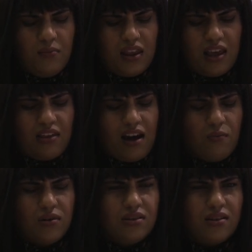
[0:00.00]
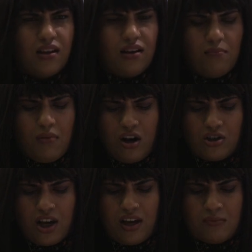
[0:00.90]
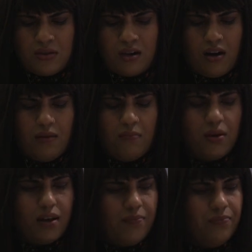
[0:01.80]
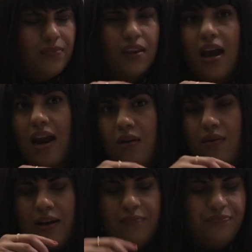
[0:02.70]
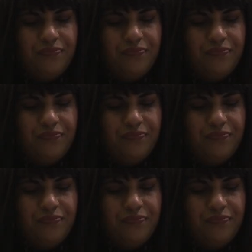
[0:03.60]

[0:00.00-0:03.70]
But yeah, that was Marc Jacobs' time, but anyway.